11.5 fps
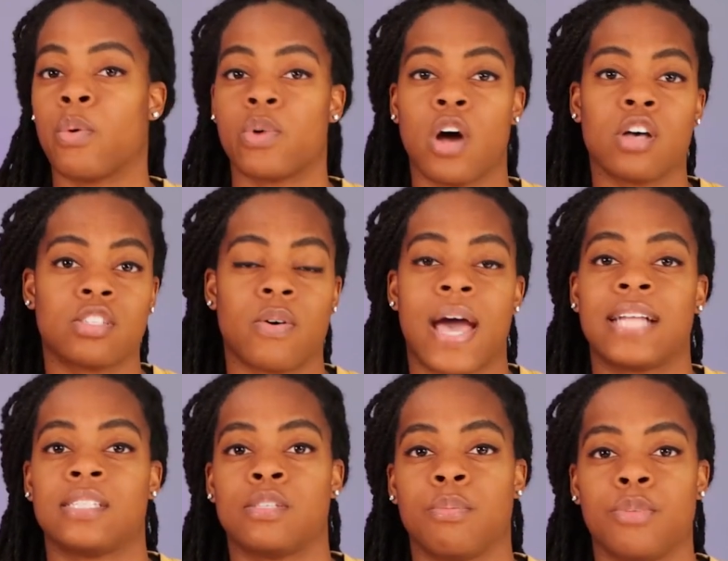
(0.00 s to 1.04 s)
We would also
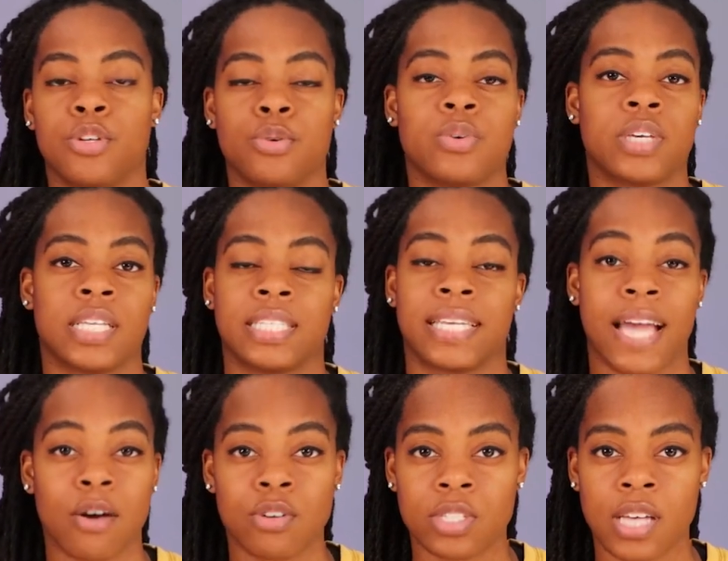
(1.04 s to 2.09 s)
add some new kitchen
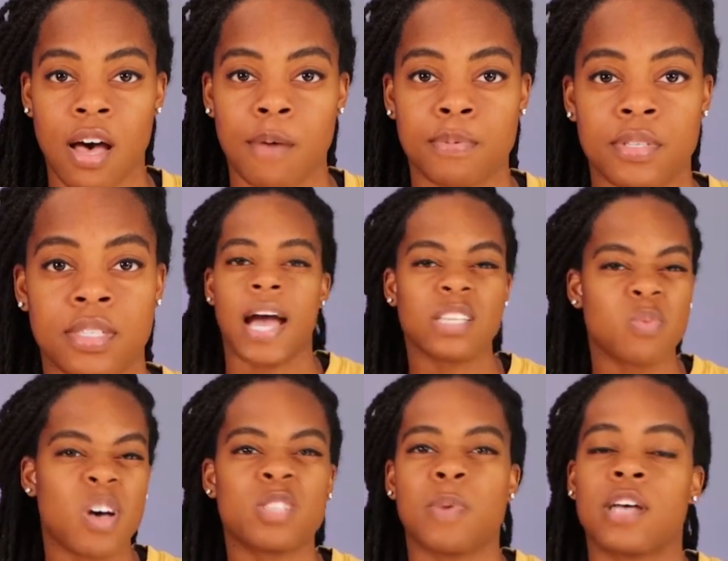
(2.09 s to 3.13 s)
countertops, as
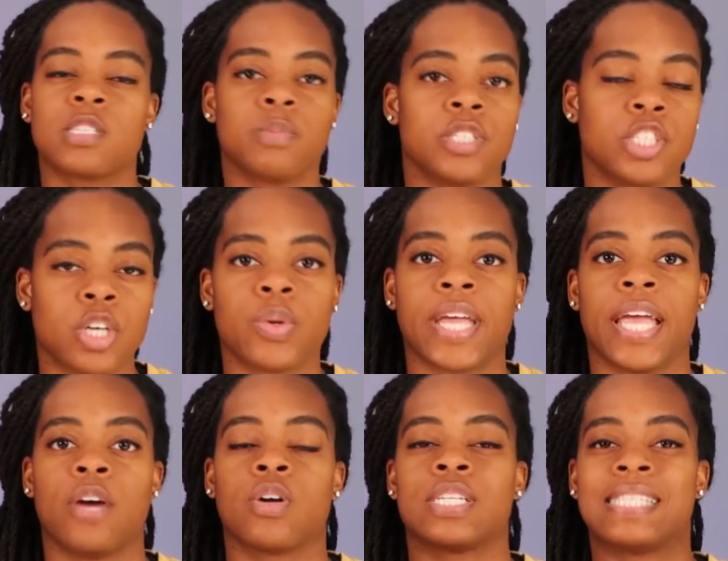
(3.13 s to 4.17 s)
well as possibly
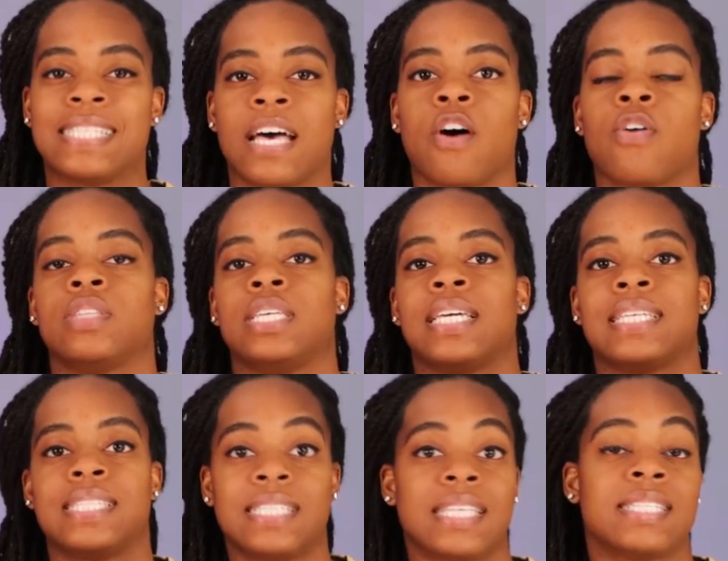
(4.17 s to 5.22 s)
donate or sell the
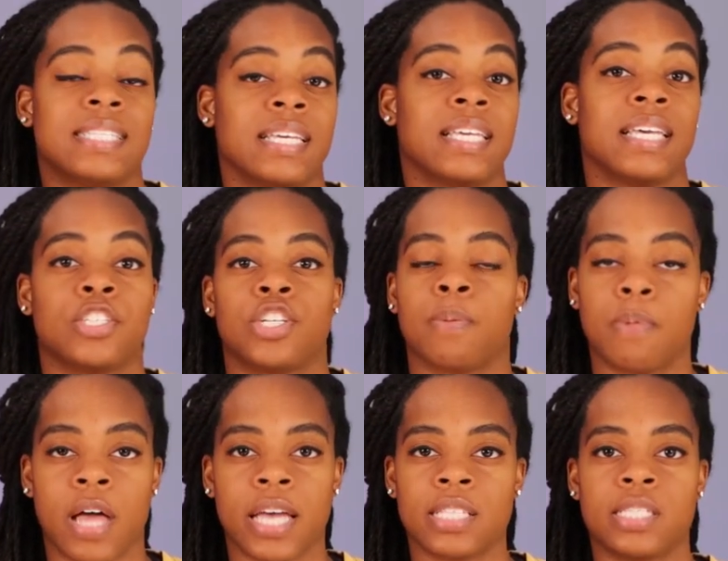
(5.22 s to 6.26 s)
existing kitchen
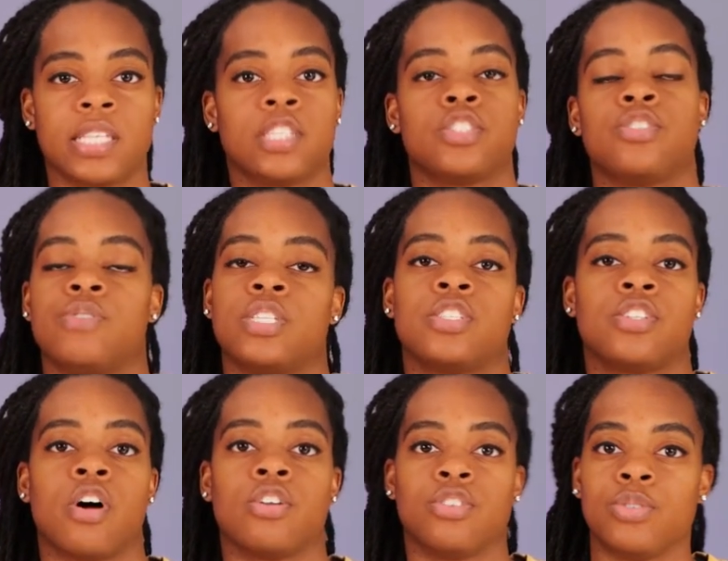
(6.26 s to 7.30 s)
appliances to
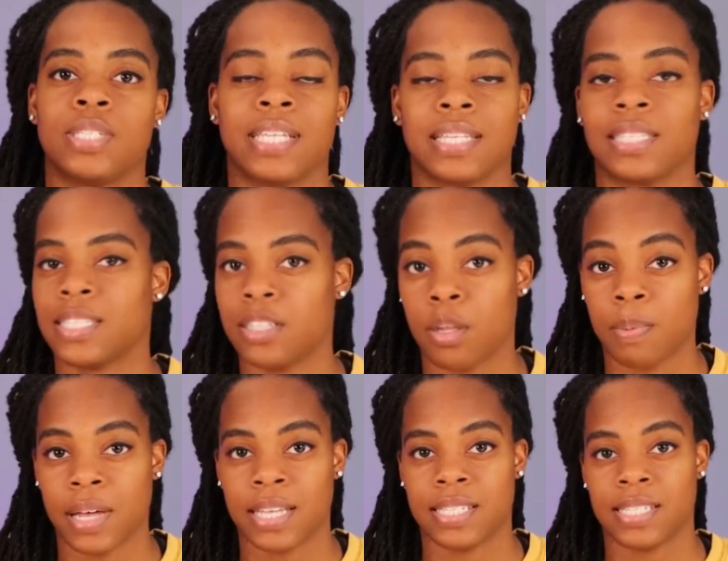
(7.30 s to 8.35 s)
install new stainless steel
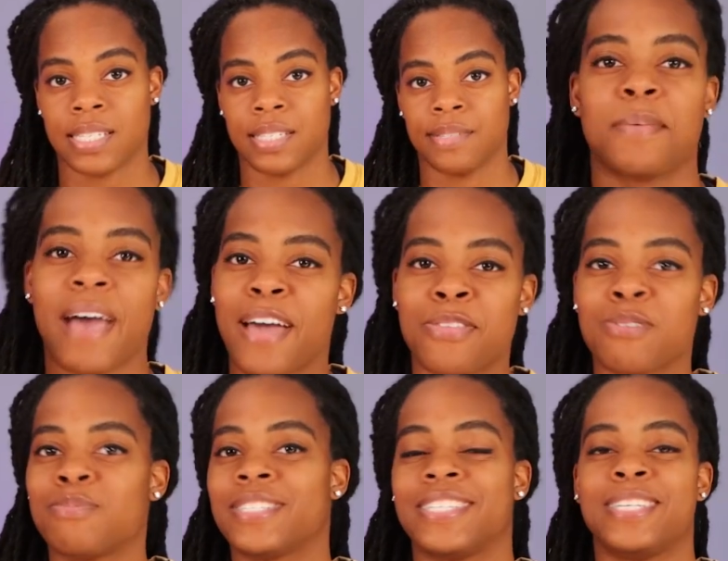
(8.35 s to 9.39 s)
appliances. The
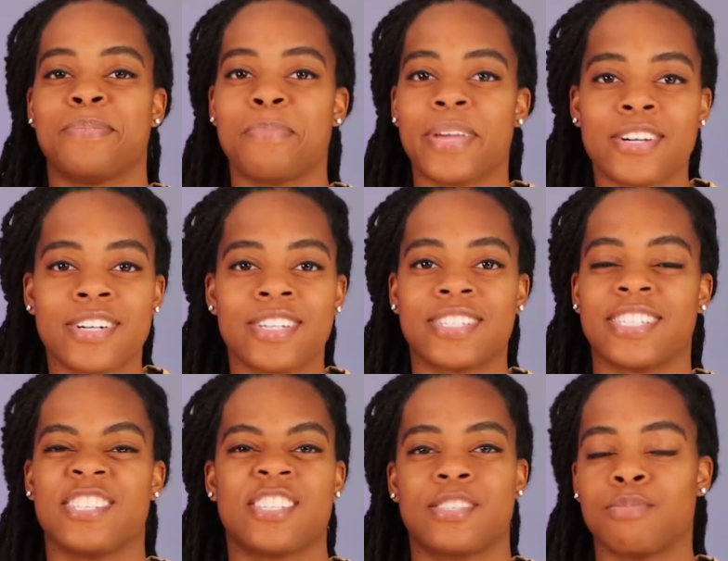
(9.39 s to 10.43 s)
bathrooms need mirrors
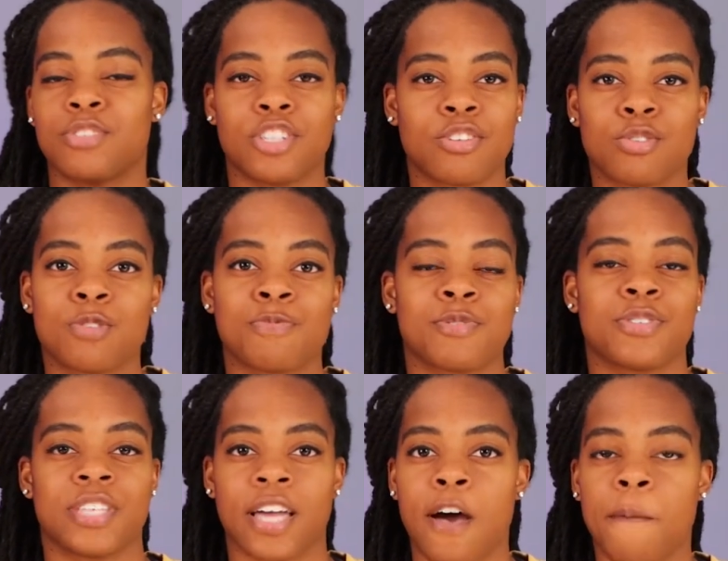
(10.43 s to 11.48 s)
and just some general
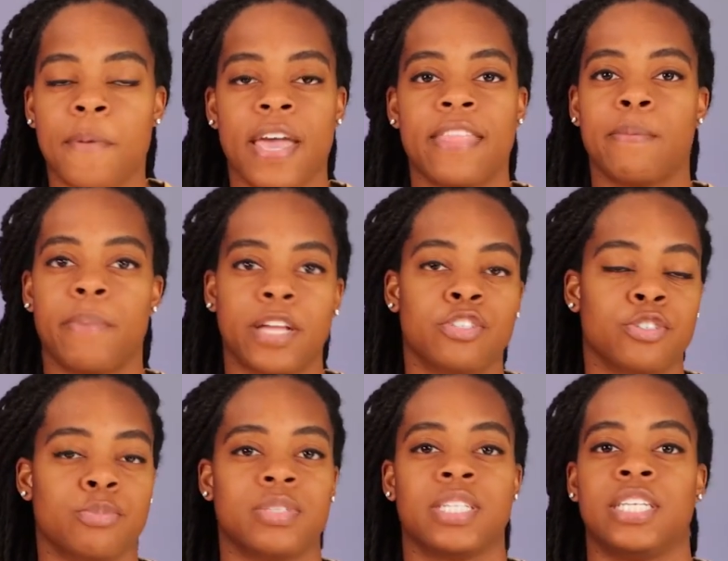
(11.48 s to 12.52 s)
sprucing up, and the bedrooms